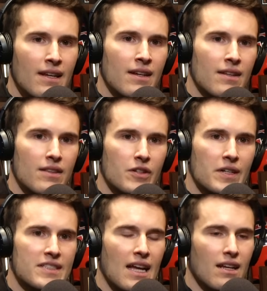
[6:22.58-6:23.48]
there
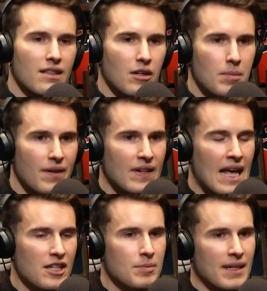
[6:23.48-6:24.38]
is that little bit of an
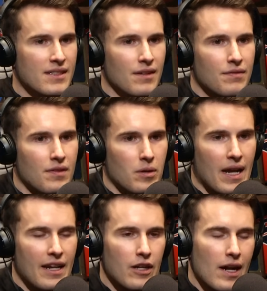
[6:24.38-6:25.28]
aspect of, okay,
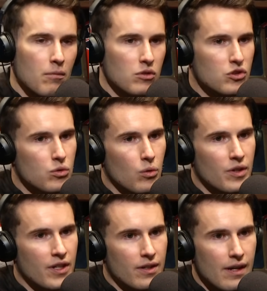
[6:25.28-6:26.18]
you're at one school
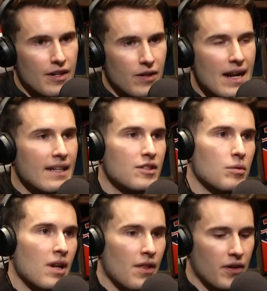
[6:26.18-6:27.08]
and you're heading to
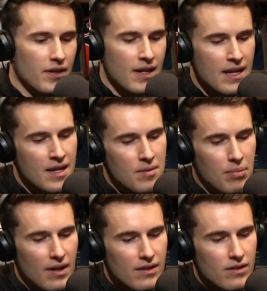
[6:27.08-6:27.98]
another,
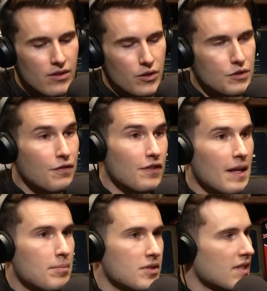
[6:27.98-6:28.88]
but there's
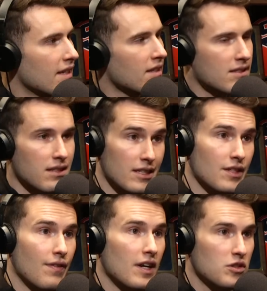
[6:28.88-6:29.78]
flips in this list
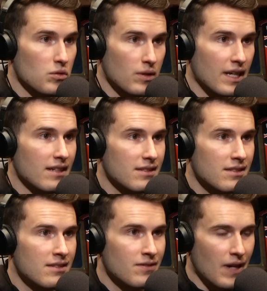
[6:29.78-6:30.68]
of high school
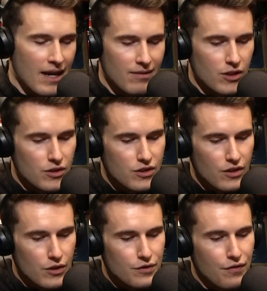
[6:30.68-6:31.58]
kids, right?
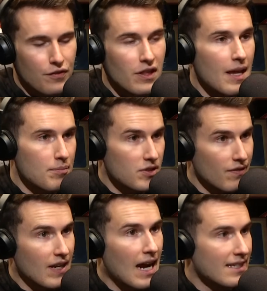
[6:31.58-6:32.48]
There's flips of
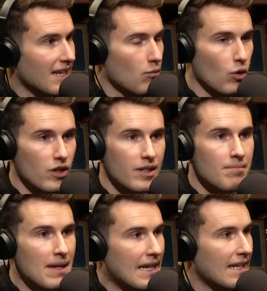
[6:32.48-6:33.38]
guys that were
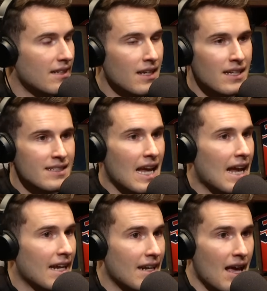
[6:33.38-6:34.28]
committed to
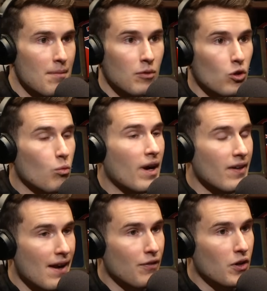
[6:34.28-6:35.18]
A&M or
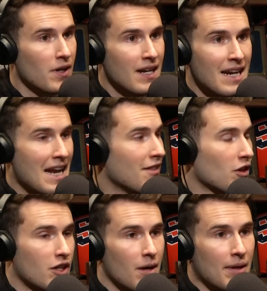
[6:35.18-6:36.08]
wherever, and
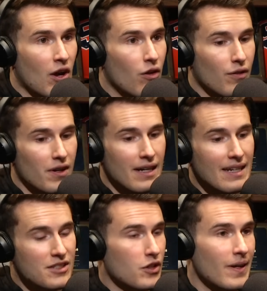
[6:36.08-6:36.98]
they're coming over. And
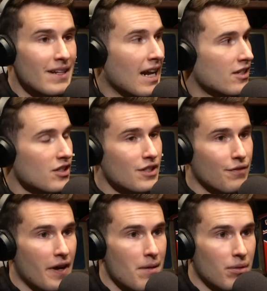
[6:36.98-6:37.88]
it's a credit not just to
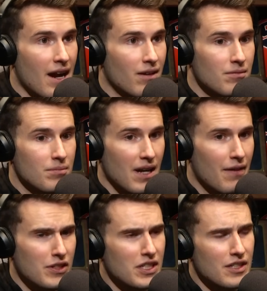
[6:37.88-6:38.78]
Fran Brown, but
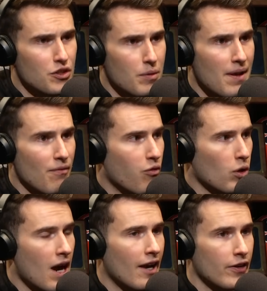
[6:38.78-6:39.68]
obviously to him for
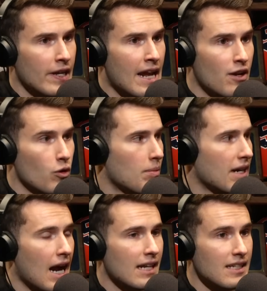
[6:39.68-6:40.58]
hiring a group of
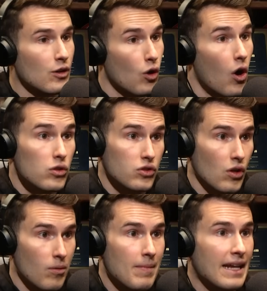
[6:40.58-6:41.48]
guys that are
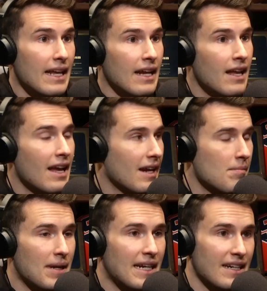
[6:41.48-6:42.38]
also making an
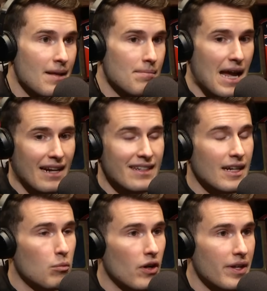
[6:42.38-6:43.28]
immediate impact.
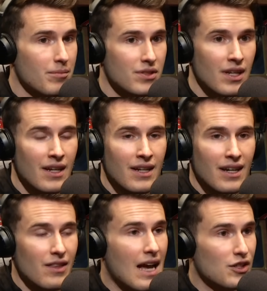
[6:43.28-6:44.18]
Nick Williams,
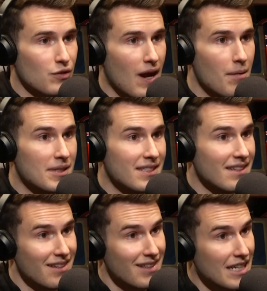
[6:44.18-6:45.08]
Elijah Robinson,
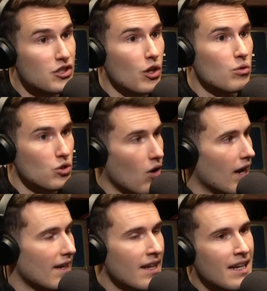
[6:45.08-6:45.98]
the list goes
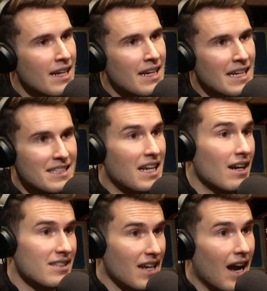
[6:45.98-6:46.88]
on. He's got
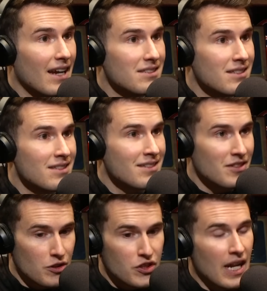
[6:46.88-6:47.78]
his guys.
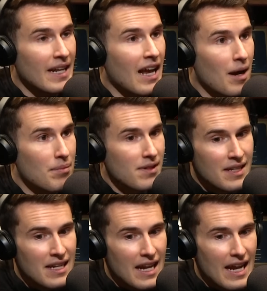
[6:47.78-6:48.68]
They're setting up.
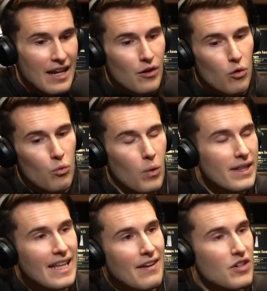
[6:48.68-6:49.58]
And
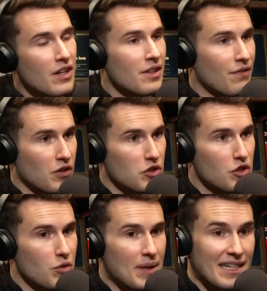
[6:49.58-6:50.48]
what they've done the first
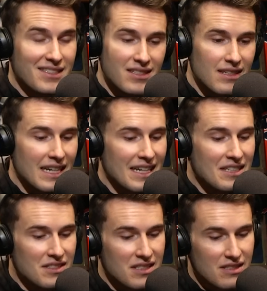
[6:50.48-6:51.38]
2 weeks
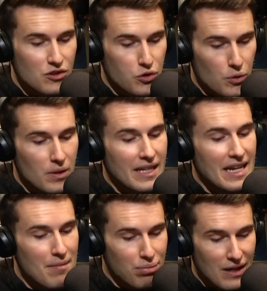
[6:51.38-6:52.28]
is truly
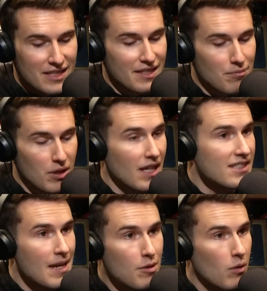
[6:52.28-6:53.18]
impressive. But let's
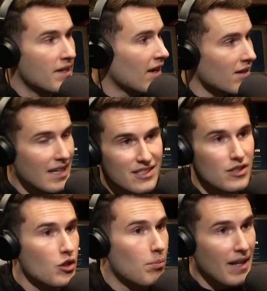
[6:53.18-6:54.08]
keep going down the list.
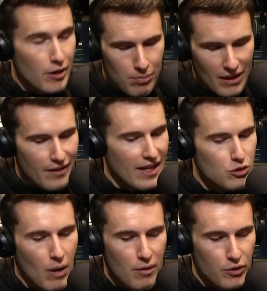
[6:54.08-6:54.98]
Let's go player to player. That's
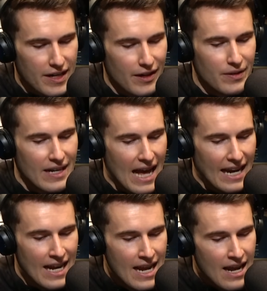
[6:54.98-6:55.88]
why we're here today.
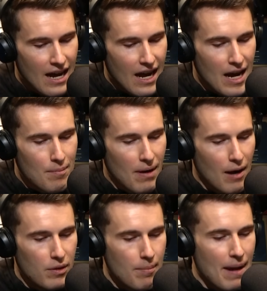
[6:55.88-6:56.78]
I
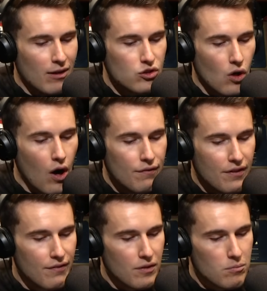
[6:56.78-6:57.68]
want to bounce off
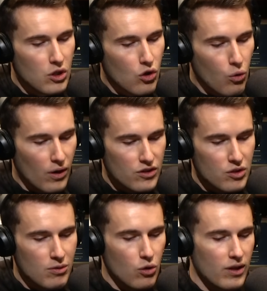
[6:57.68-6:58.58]
of McCord. So
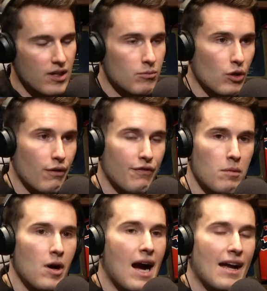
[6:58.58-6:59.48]
McCord comes over from
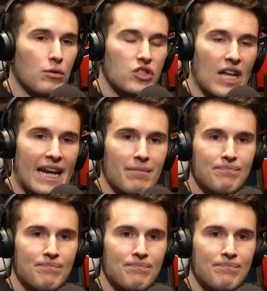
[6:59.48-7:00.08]
Ohio State.